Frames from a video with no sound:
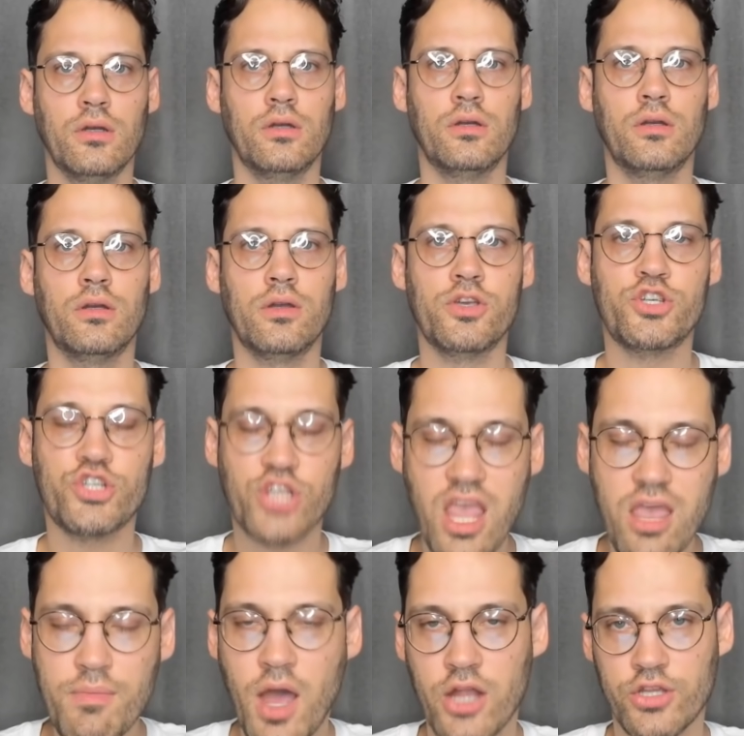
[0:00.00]
Shame
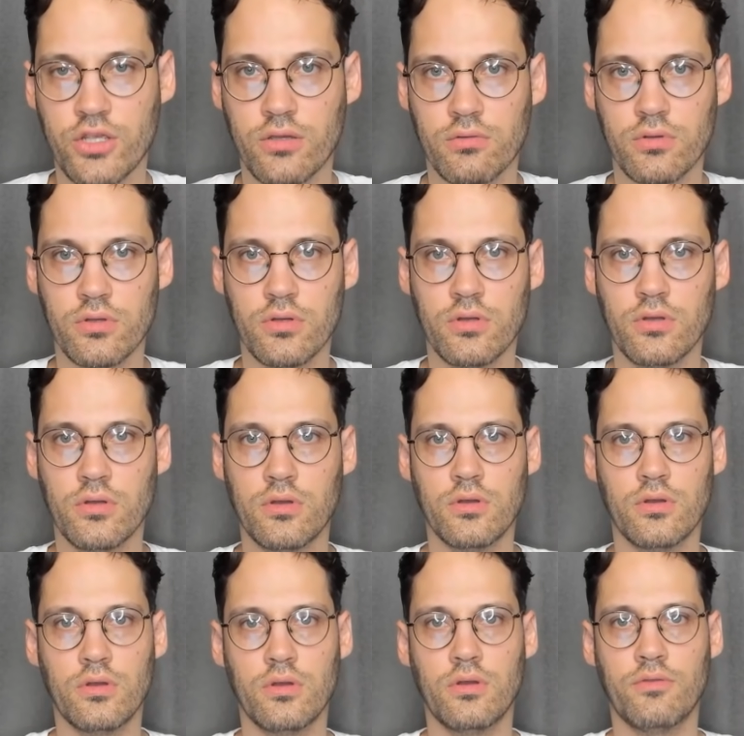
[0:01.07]
on you
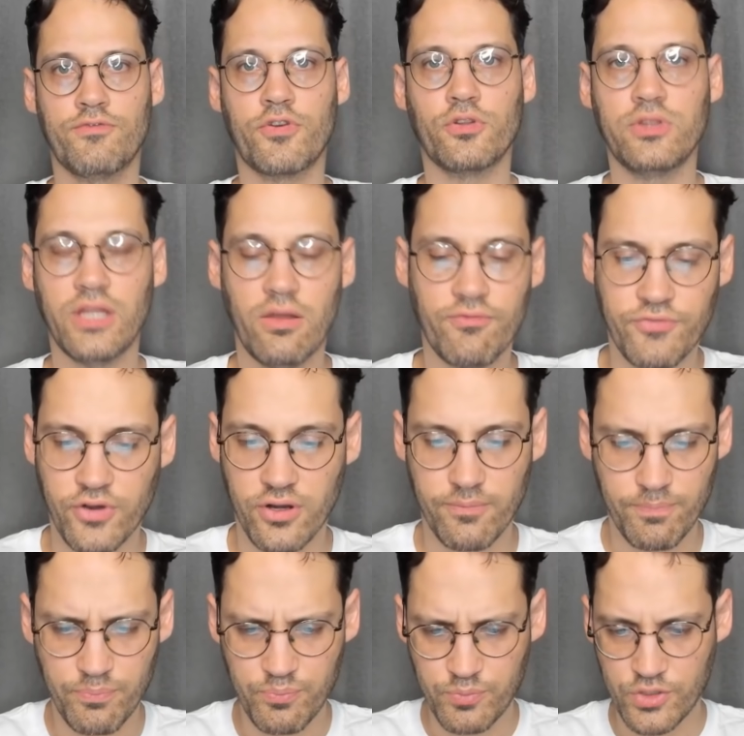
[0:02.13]
for for
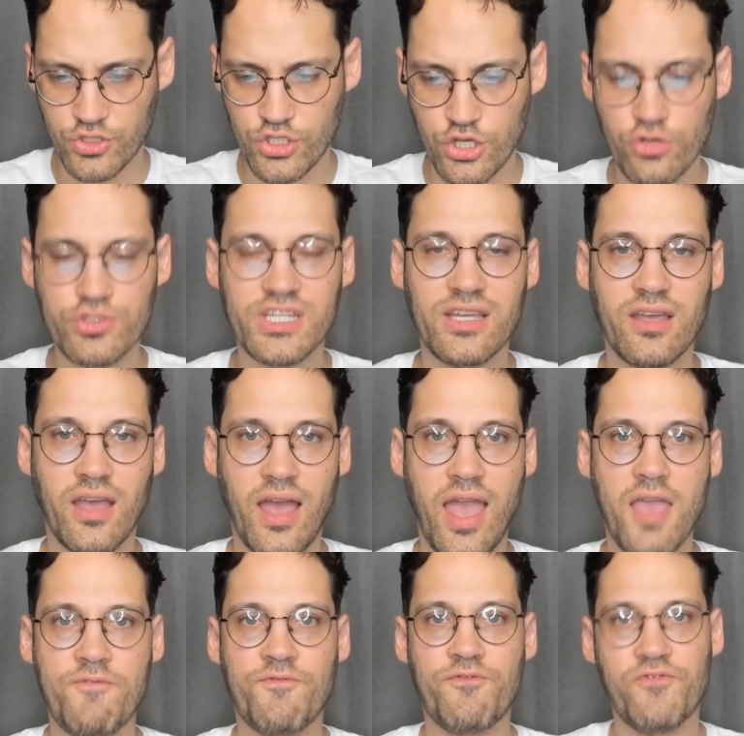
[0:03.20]
choosing a
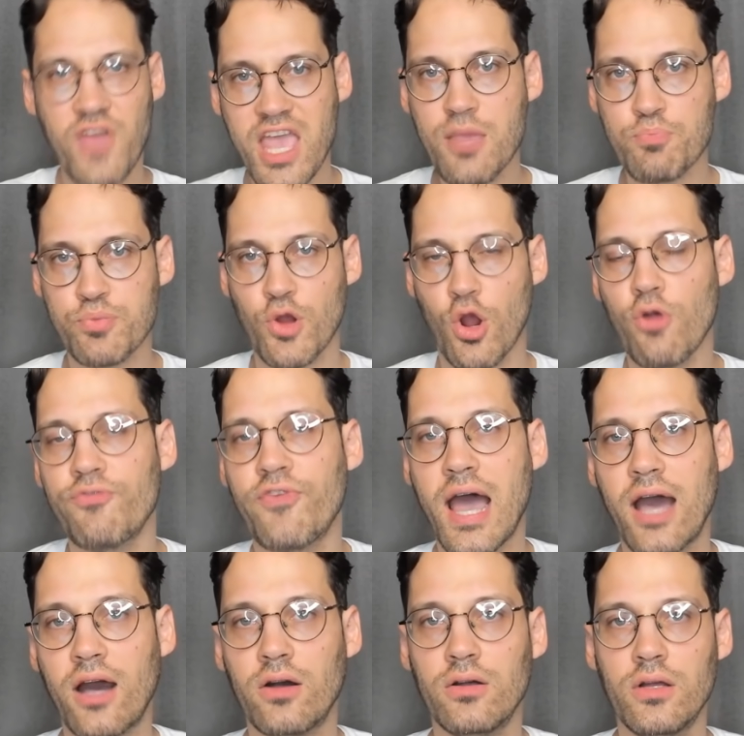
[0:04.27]
fake
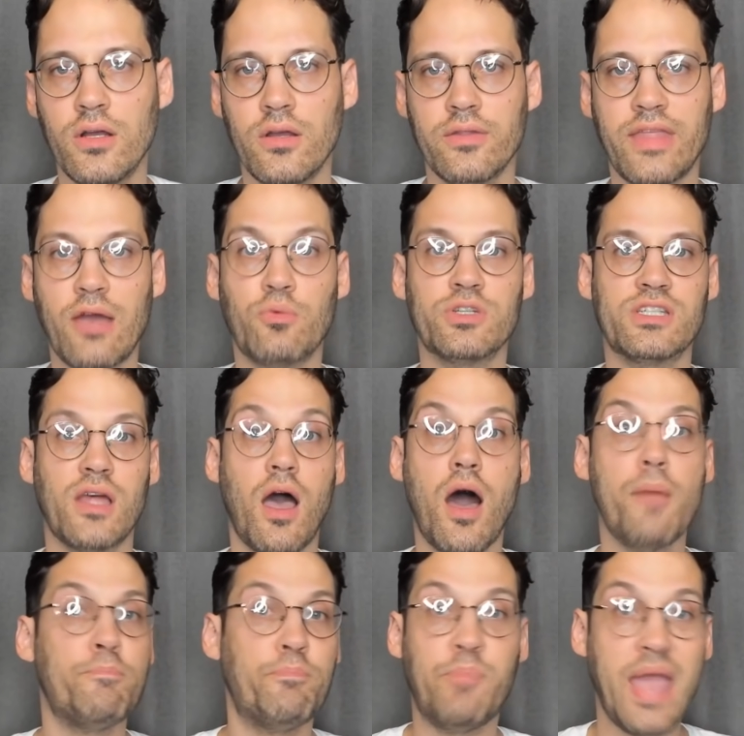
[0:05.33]
profile that was a
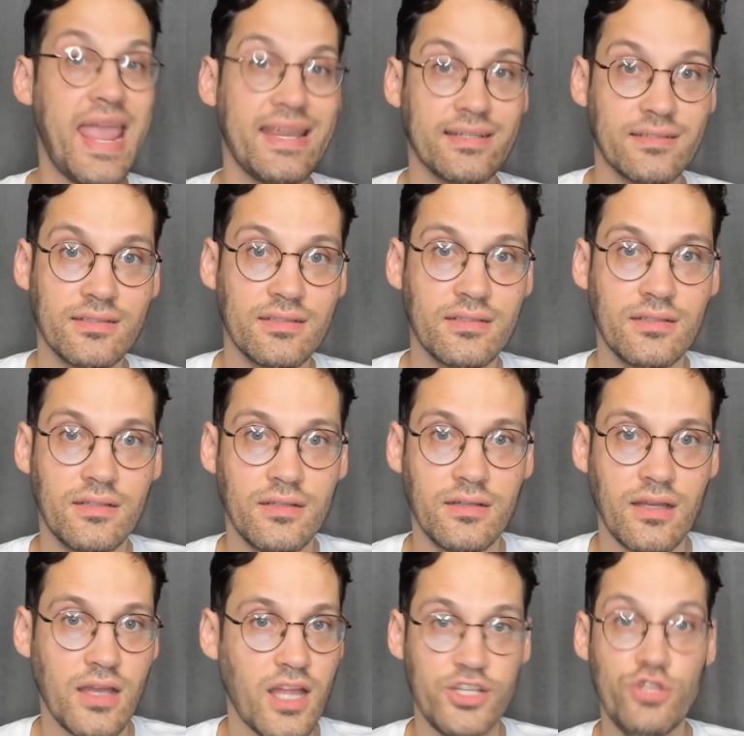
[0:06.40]
bait
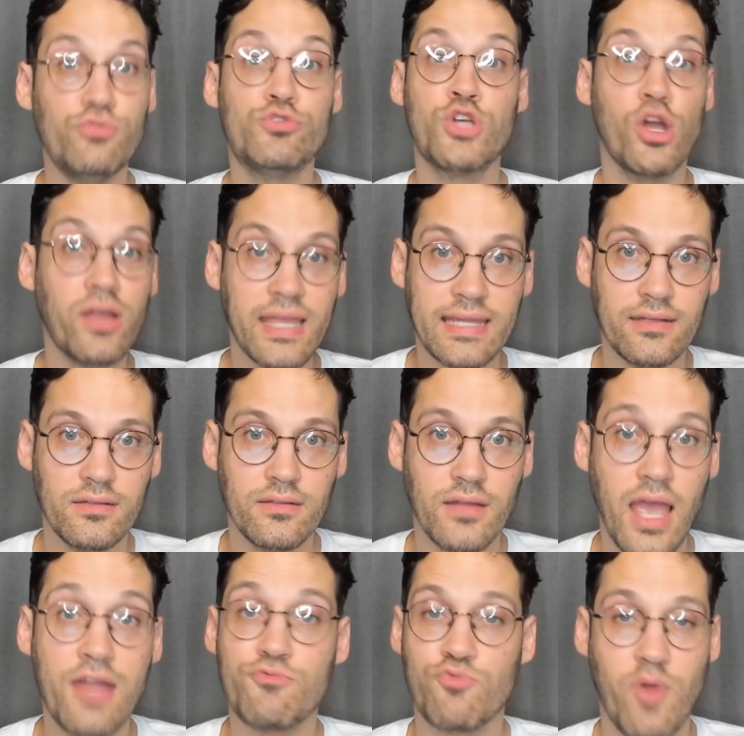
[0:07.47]
and you took it
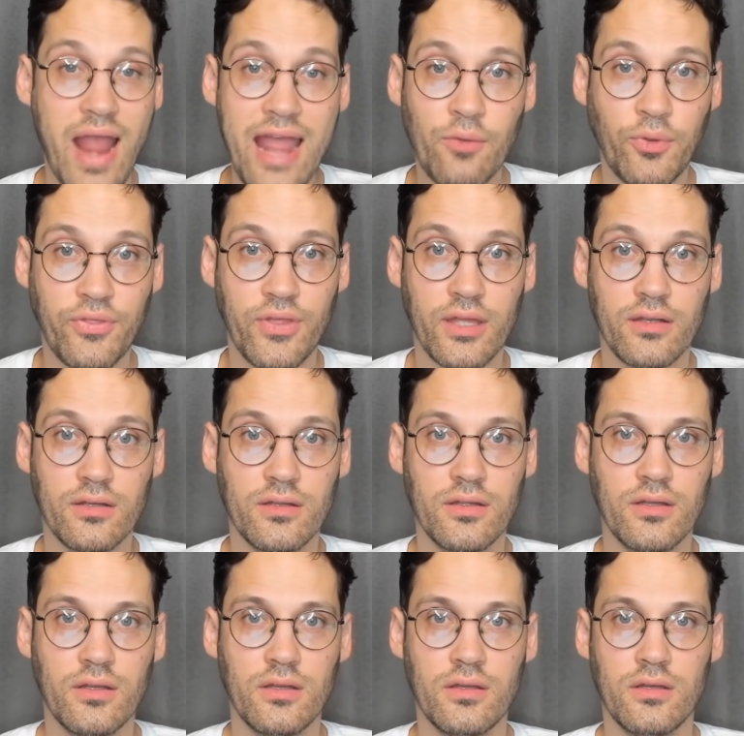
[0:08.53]
and ran with it
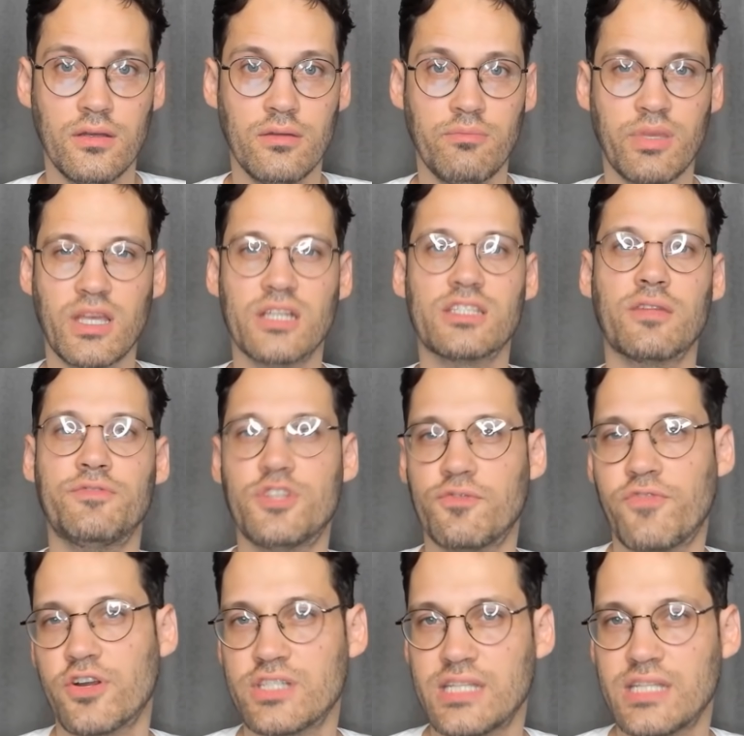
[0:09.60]
because of diversity